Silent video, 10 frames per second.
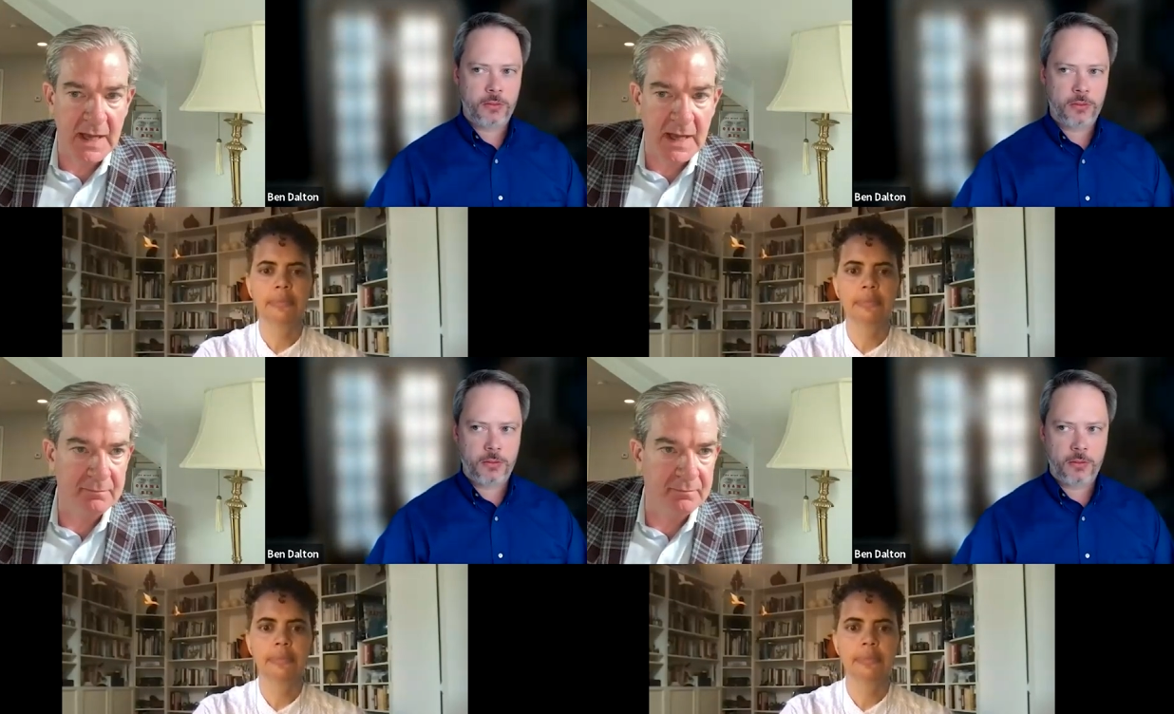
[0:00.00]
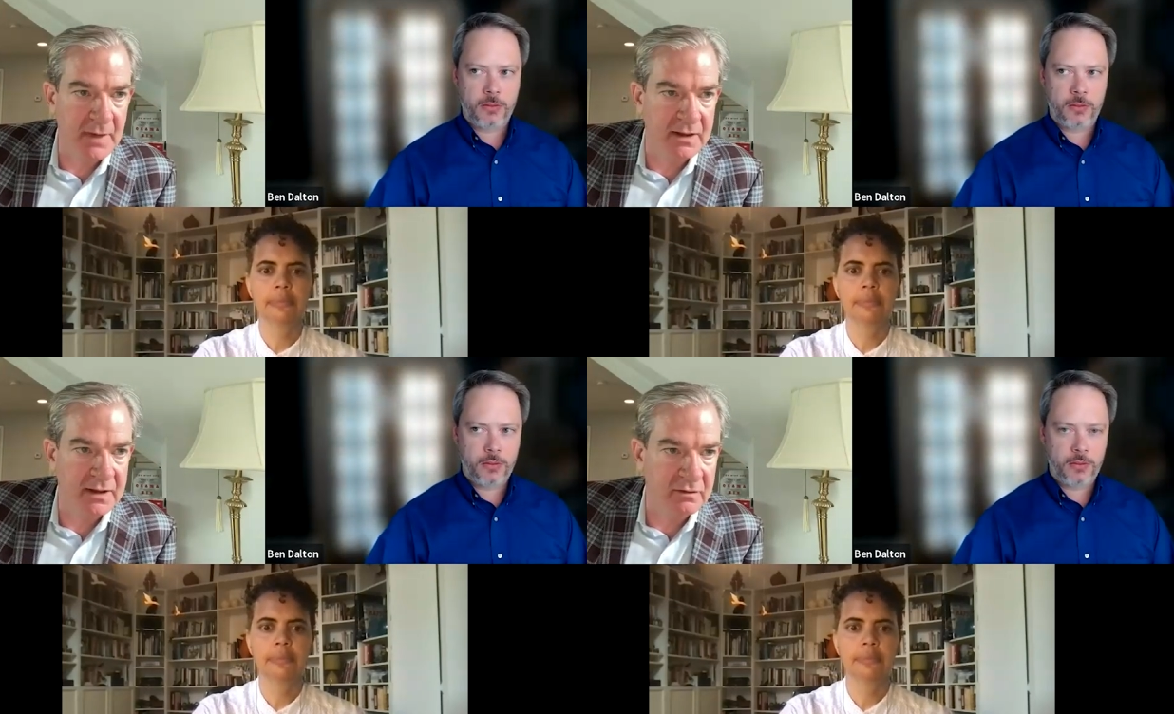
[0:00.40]
Speaker 1: that
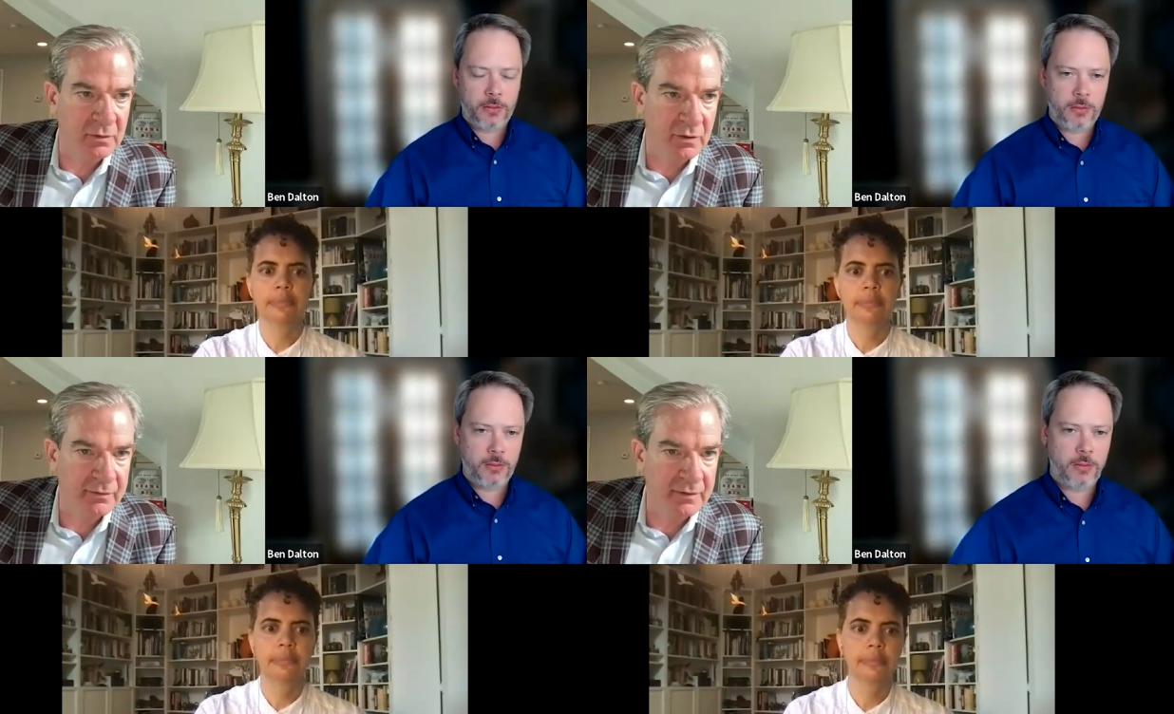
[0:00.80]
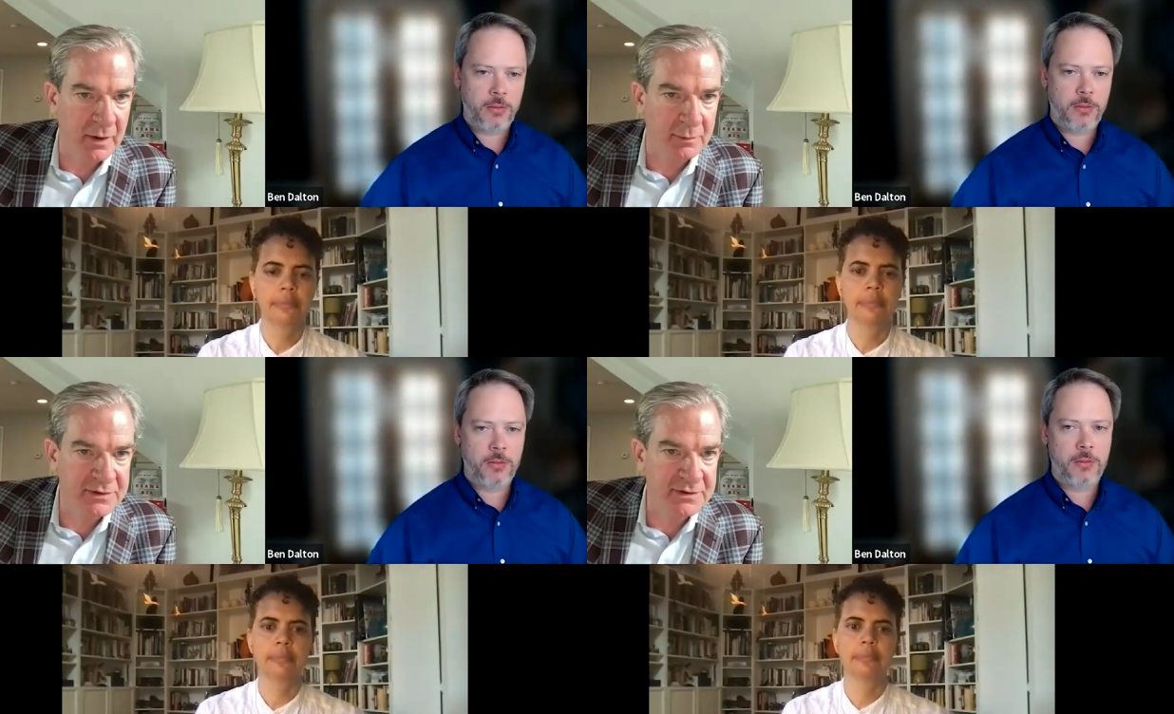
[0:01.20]
I think sort of
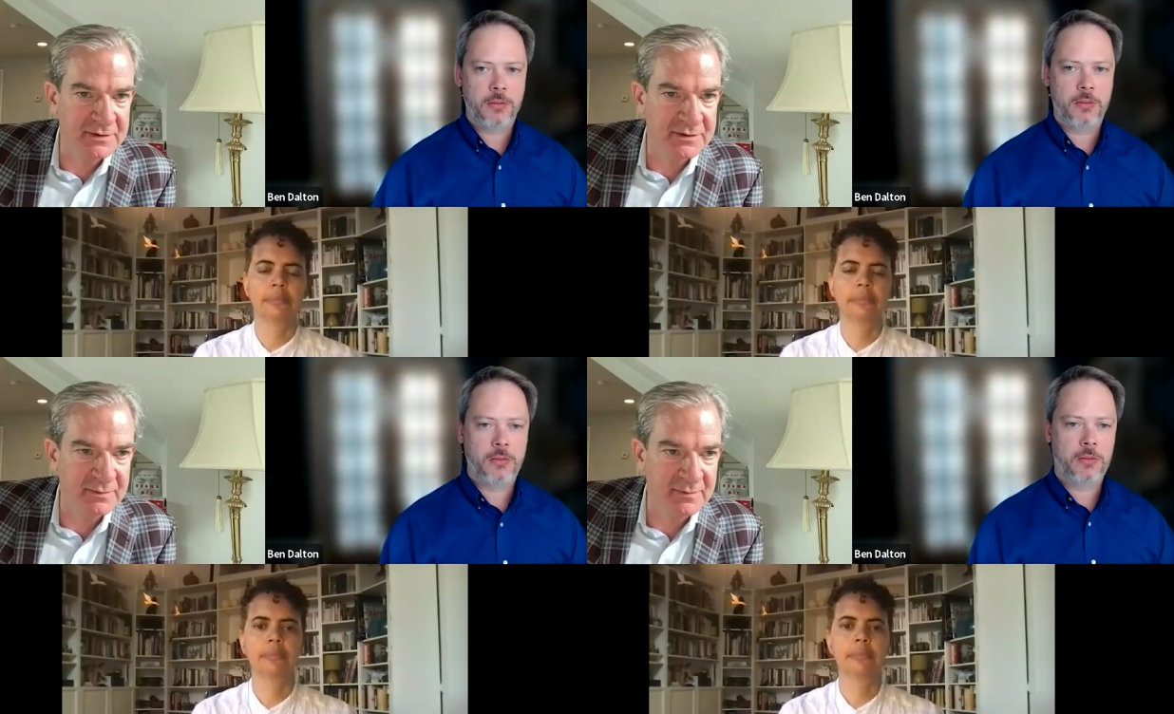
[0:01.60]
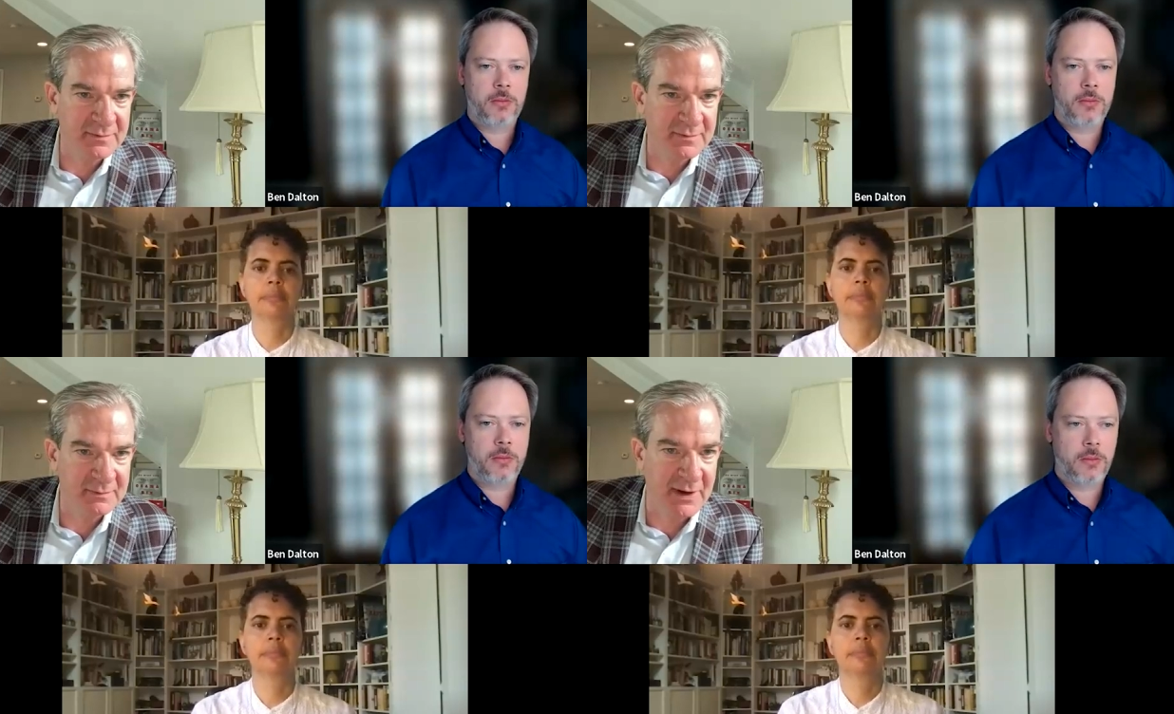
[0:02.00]
helps
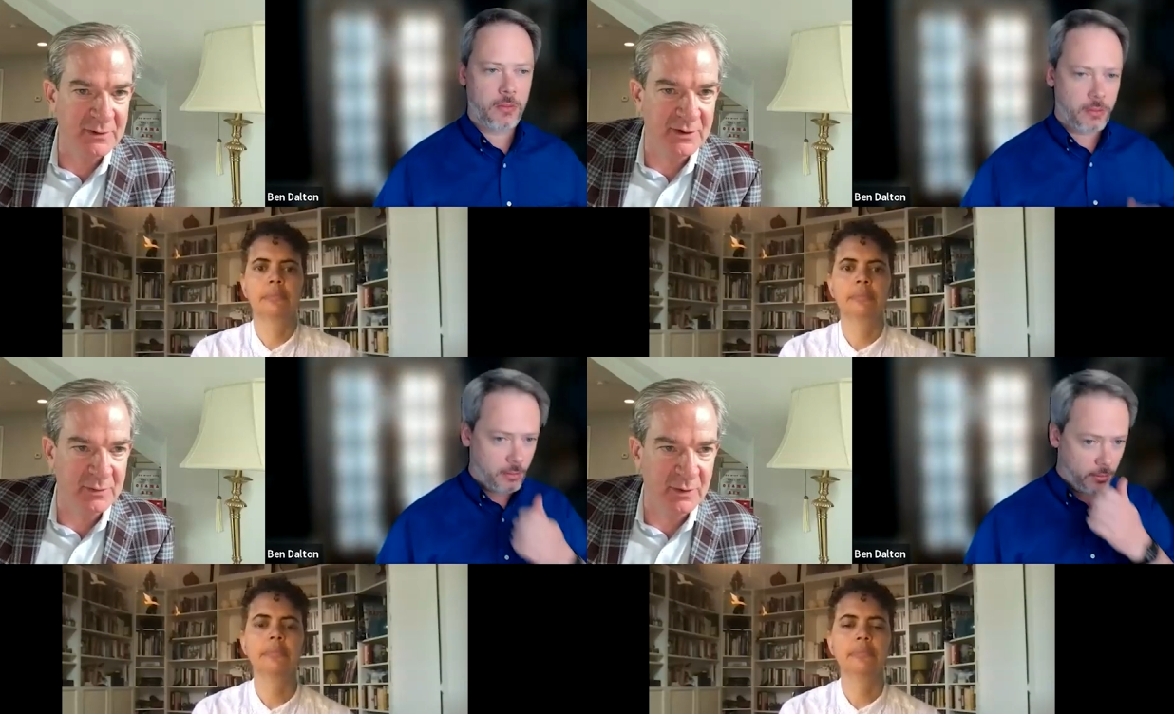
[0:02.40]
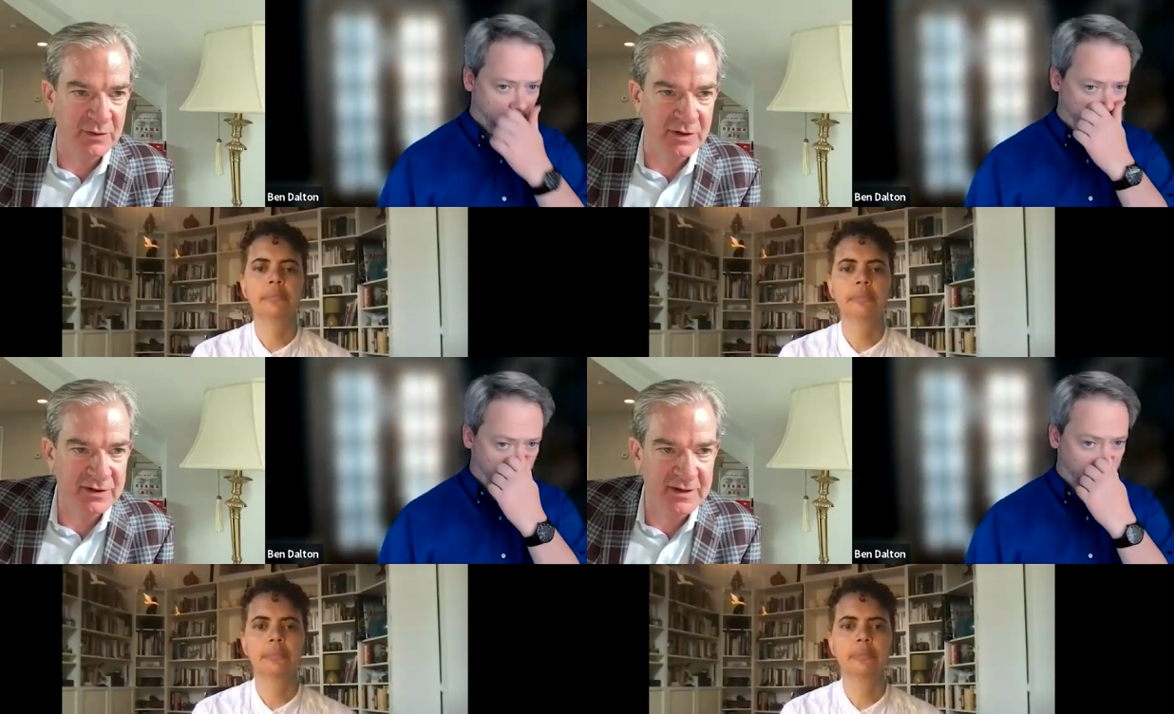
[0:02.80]
buttress
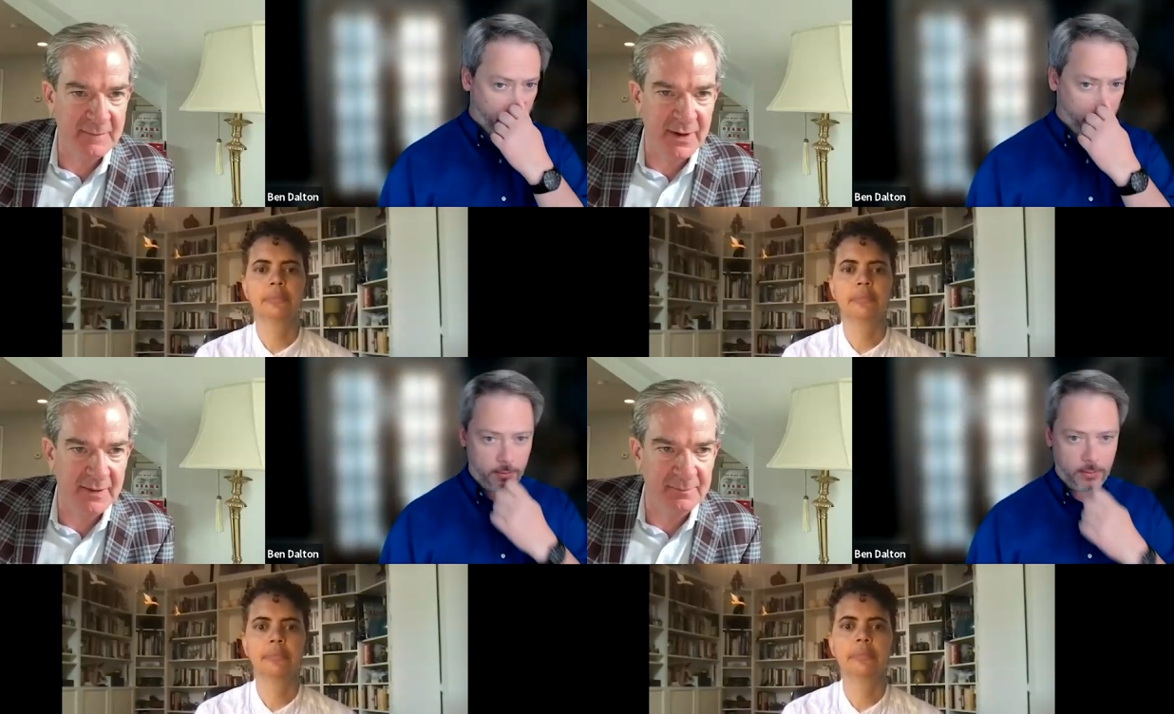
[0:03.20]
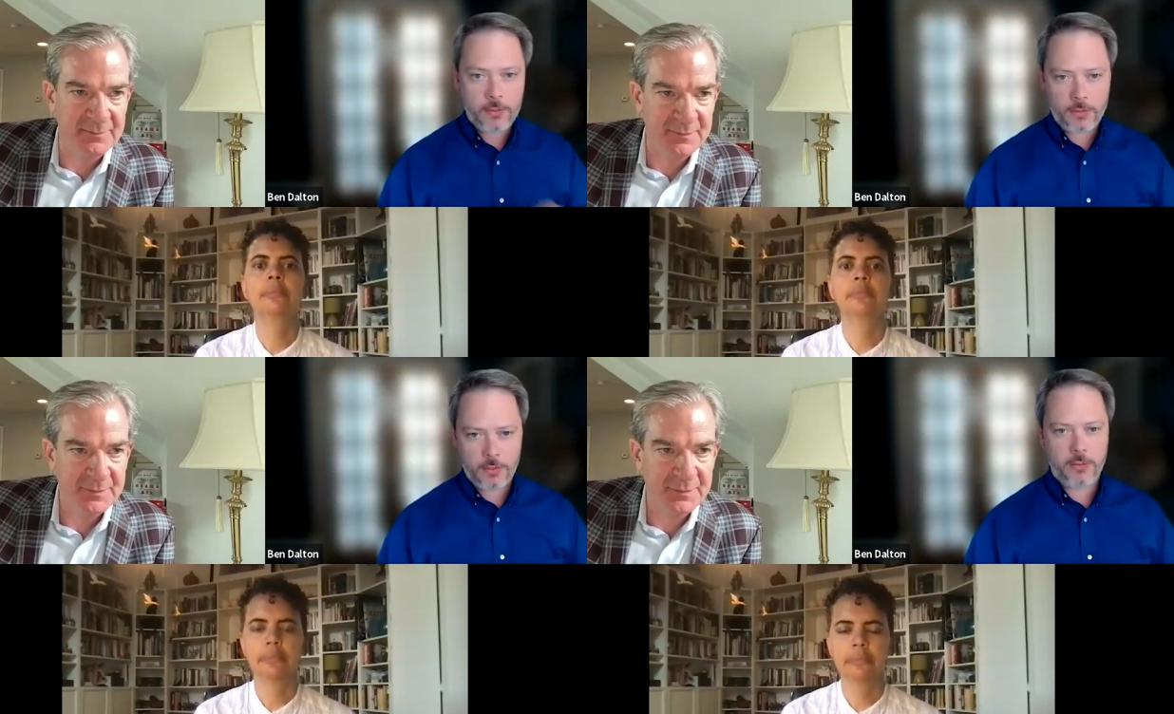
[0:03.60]
what you just said, Ben.